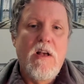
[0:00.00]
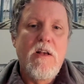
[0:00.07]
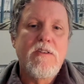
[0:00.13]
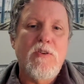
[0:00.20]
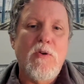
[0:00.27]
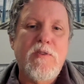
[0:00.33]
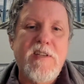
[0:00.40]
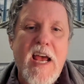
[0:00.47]

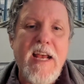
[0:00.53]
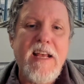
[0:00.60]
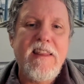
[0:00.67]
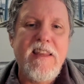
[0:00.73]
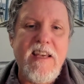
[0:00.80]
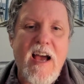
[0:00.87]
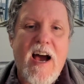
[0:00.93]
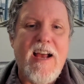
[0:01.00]
So take
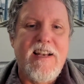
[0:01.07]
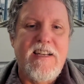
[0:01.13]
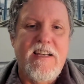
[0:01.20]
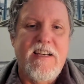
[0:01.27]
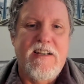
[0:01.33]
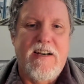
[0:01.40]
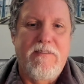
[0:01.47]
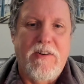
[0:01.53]
the
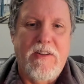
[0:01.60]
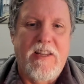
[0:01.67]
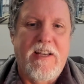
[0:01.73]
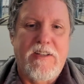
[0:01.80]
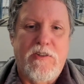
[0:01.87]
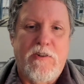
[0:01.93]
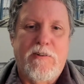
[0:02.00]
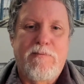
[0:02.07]
idea of
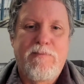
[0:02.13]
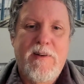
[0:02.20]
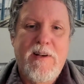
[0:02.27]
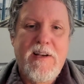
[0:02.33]
Elixir.